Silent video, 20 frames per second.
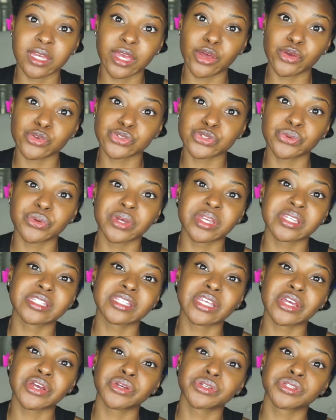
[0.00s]
canceled is
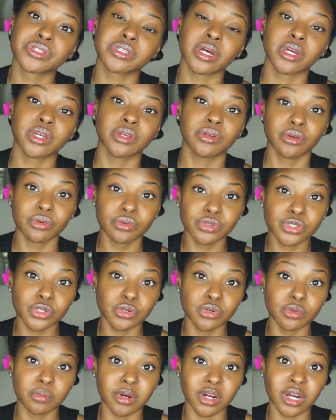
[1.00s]
there's a
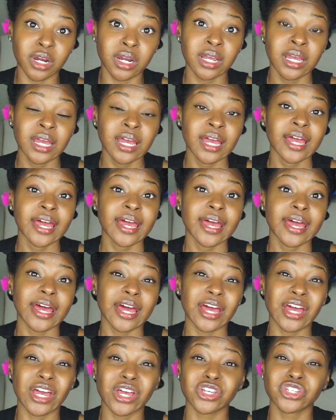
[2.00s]
YouTuber
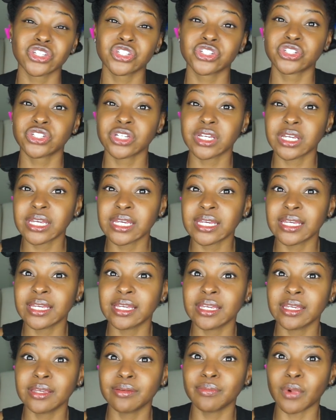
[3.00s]
and
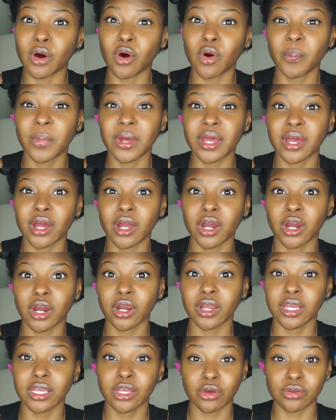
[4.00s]
she opened
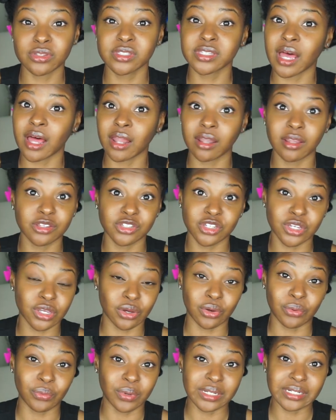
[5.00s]
her Eco Styling
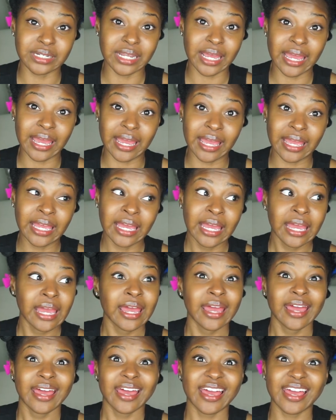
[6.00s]
Gel one day
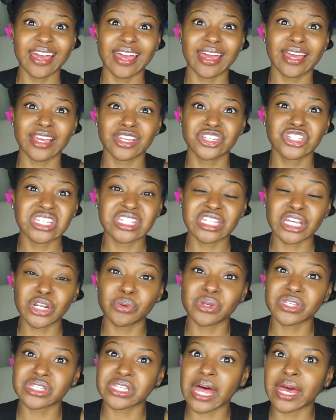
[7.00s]
and she said it
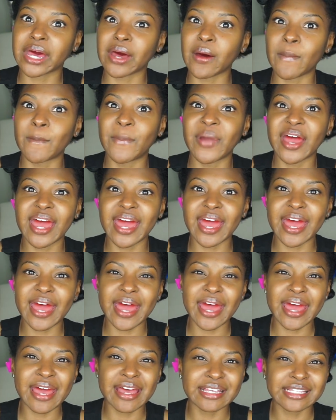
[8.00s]
was like a
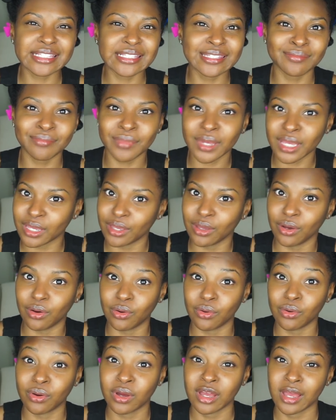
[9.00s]
bad
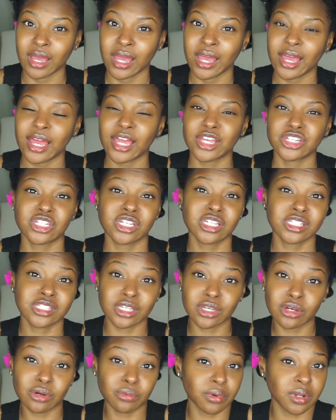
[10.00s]
smell. And she
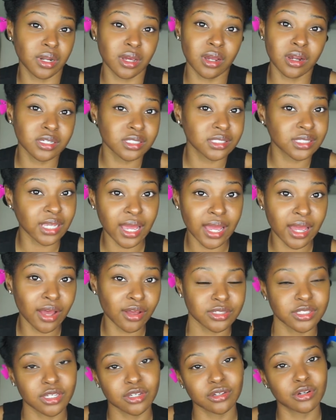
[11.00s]
still wanted her
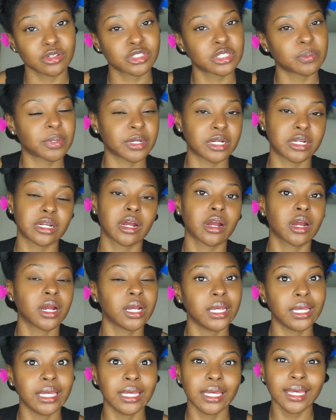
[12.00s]
style, so you know, she put it in her
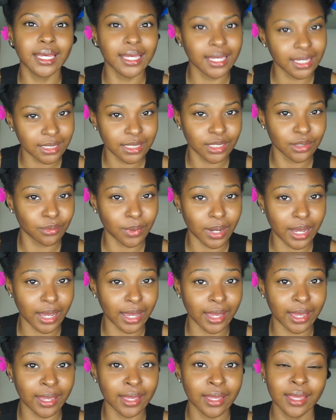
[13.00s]
head
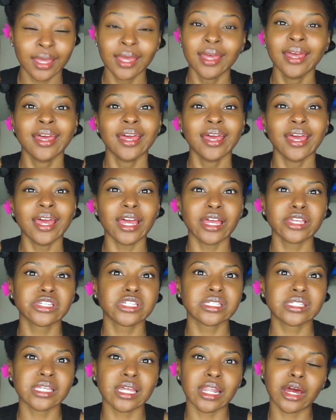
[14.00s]
anyway. And
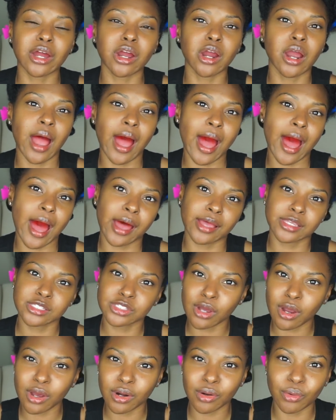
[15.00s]
she said like her eyes
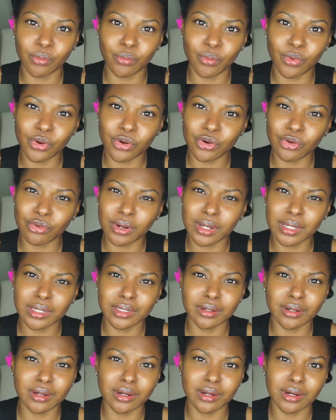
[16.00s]
started
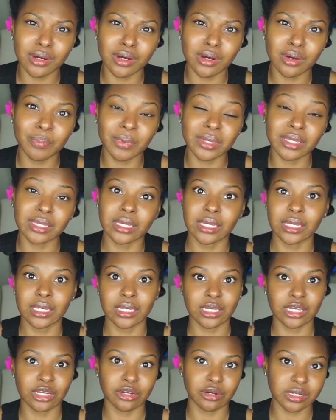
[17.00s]
watering up and
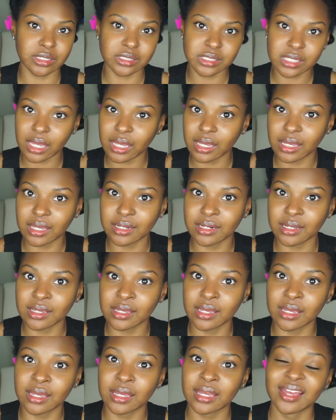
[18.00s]
getting
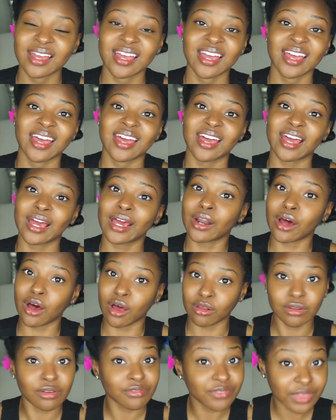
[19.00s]
irritated and
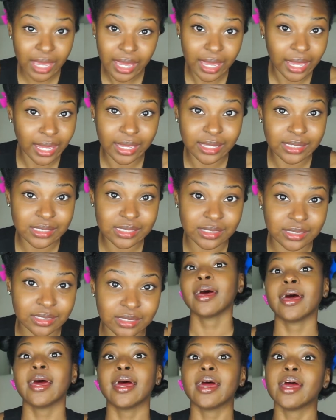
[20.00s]
all of that.
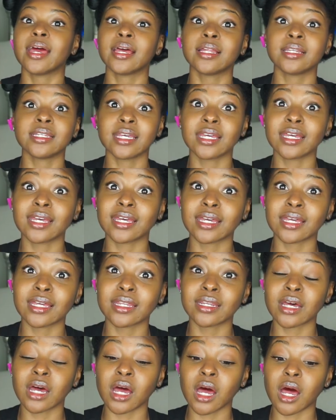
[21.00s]
And
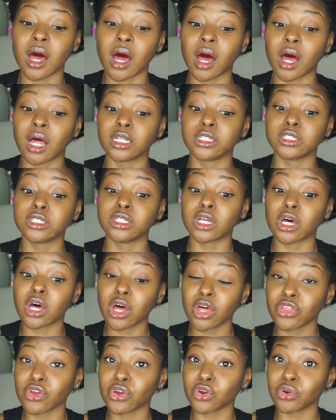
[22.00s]
then
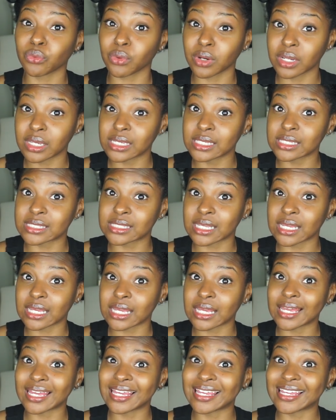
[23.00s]
another reason
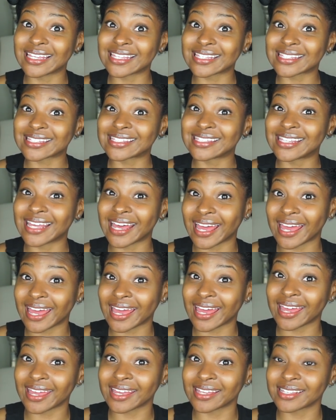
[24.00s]
is
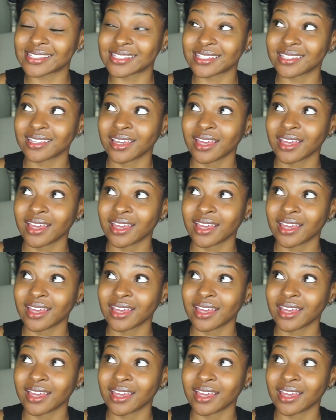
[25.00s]
that